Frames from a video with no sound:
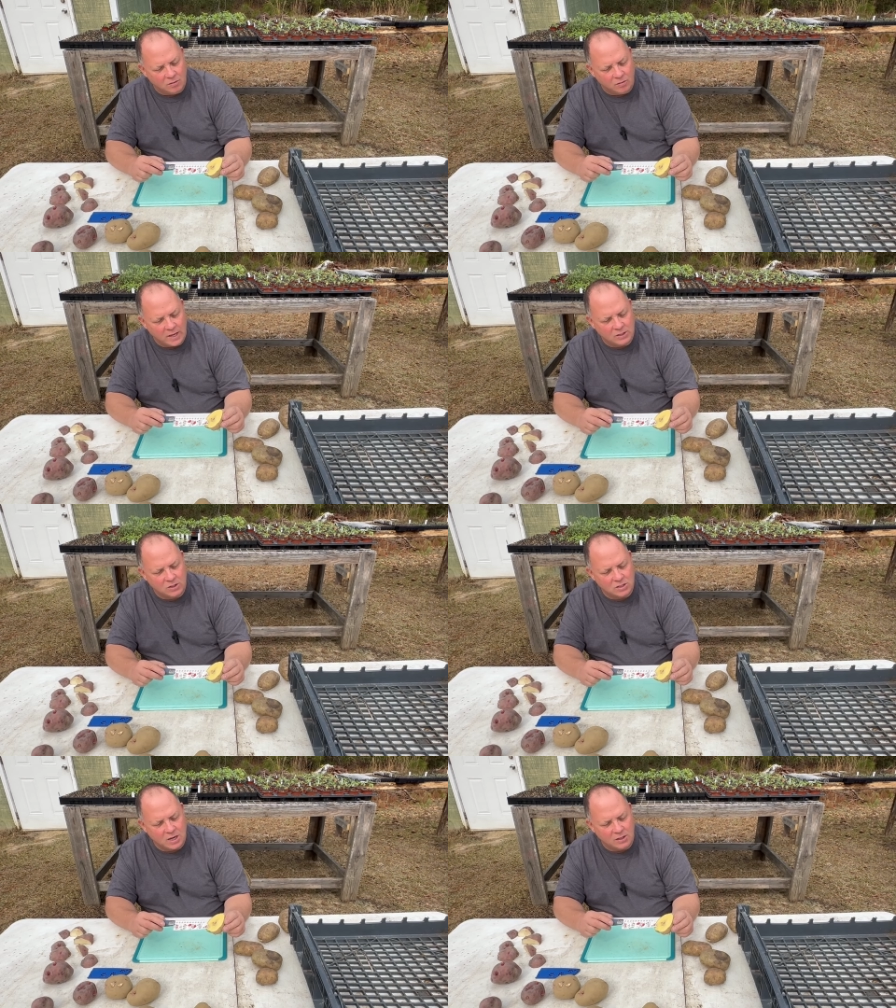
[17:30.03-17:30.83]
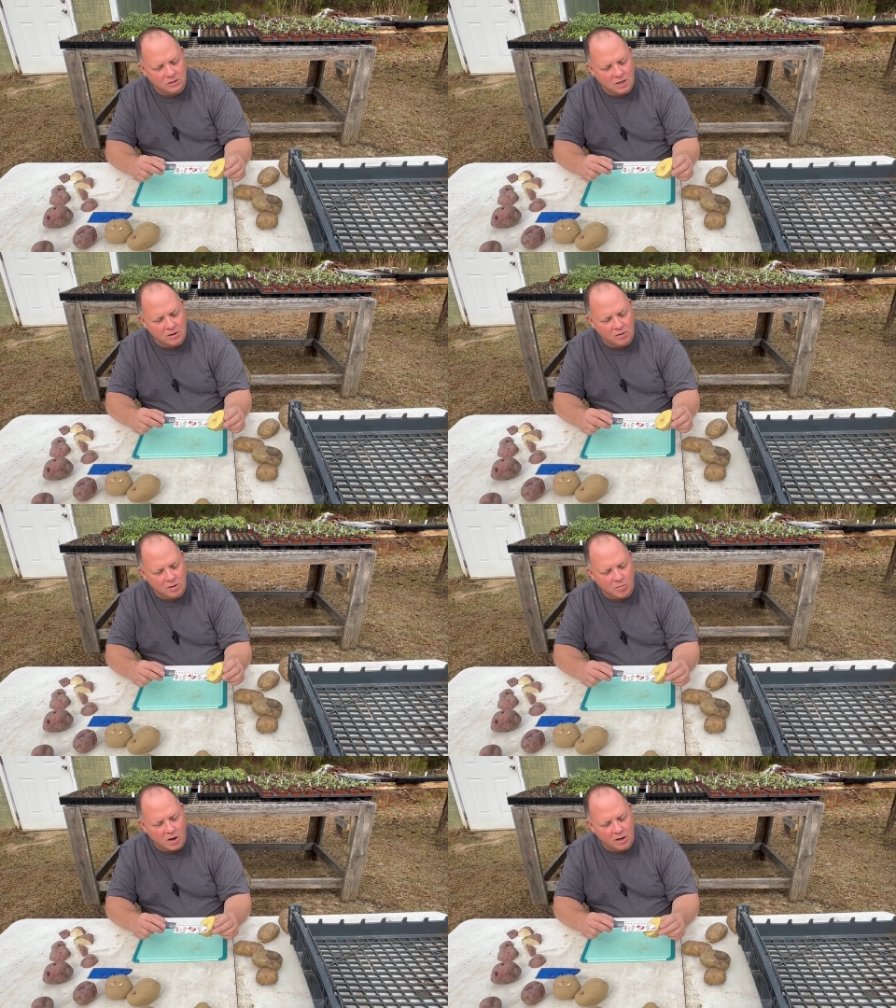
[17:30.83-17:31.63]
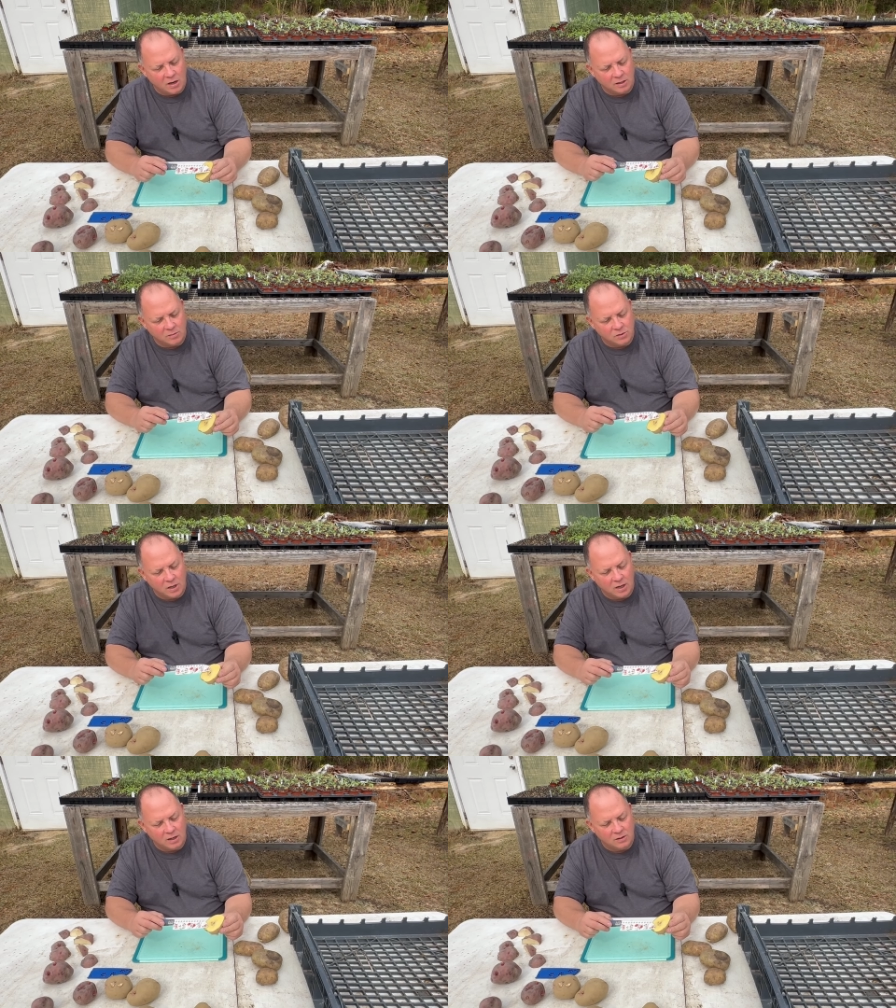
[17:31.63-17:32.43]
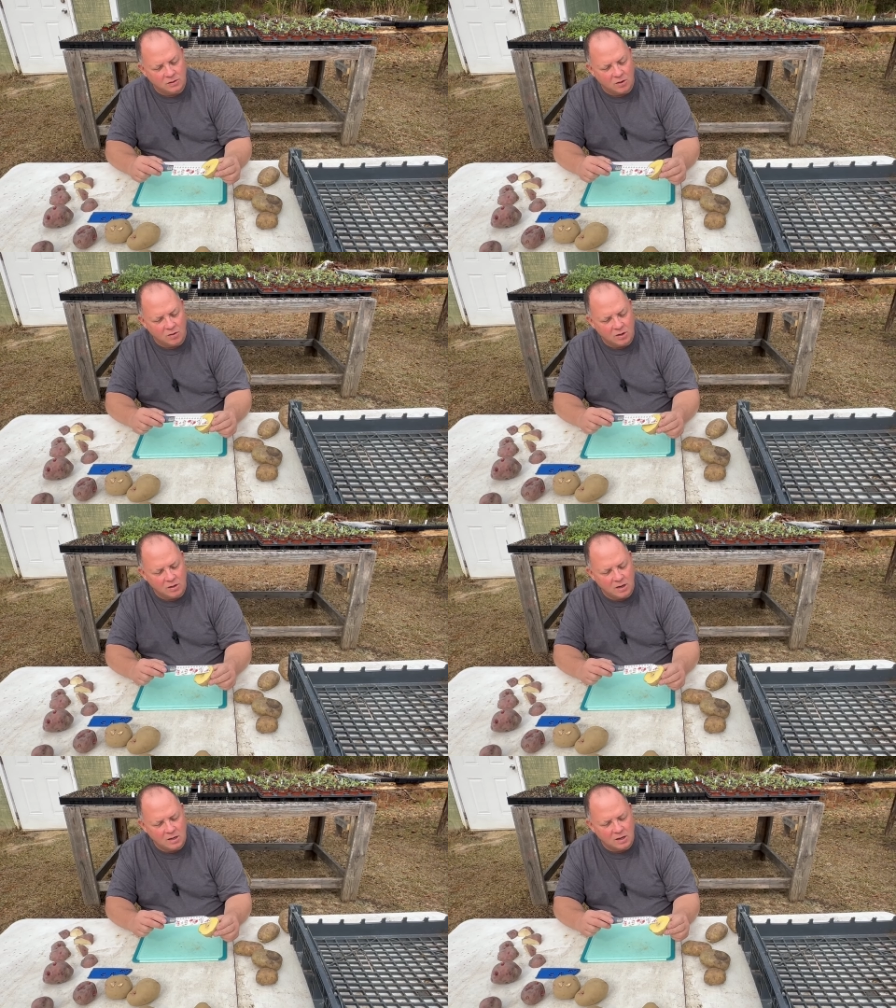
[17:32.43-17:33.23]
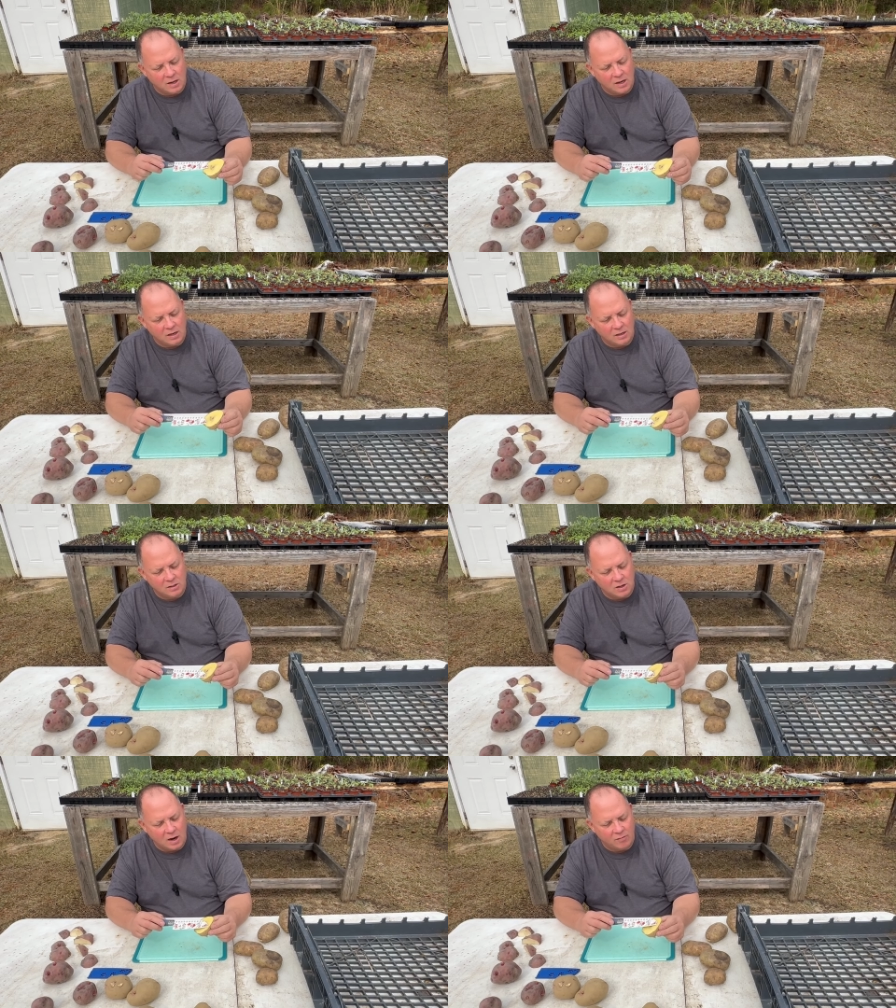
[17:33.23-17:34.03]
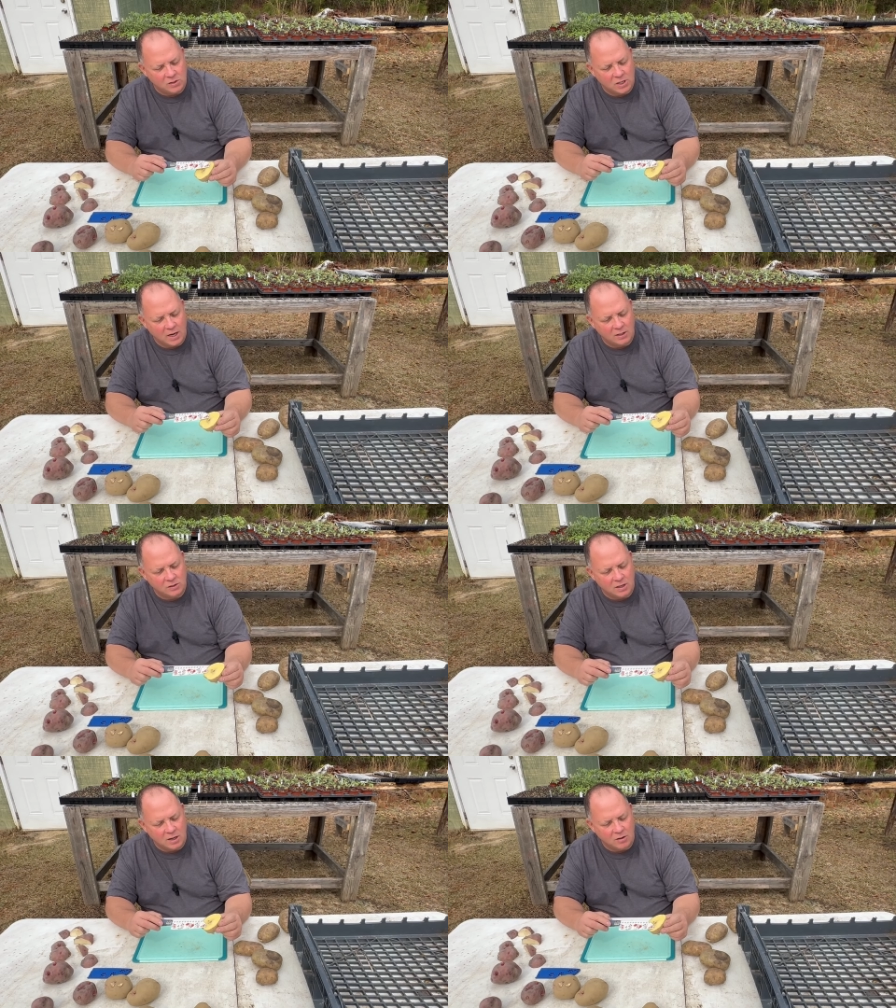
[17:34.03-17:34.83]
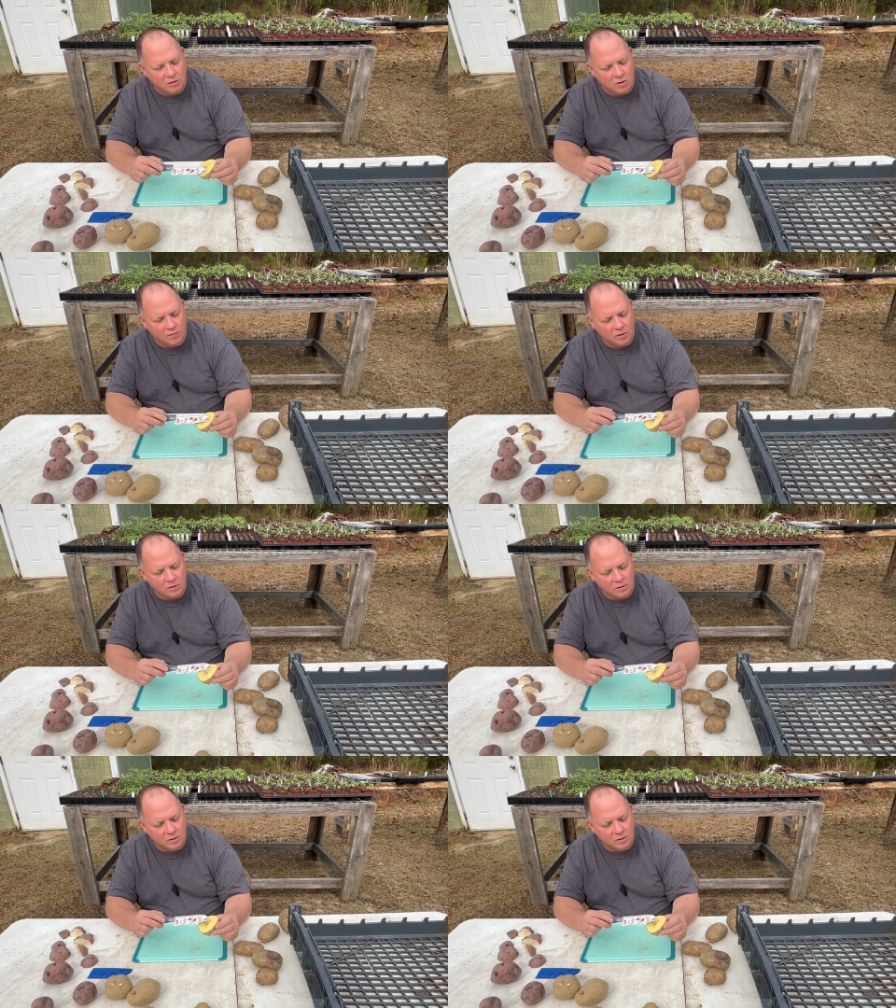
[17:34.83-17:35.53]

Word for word: Well, that's just like skin on your body, like I'm saying. So you need to let it have a chance to heal over.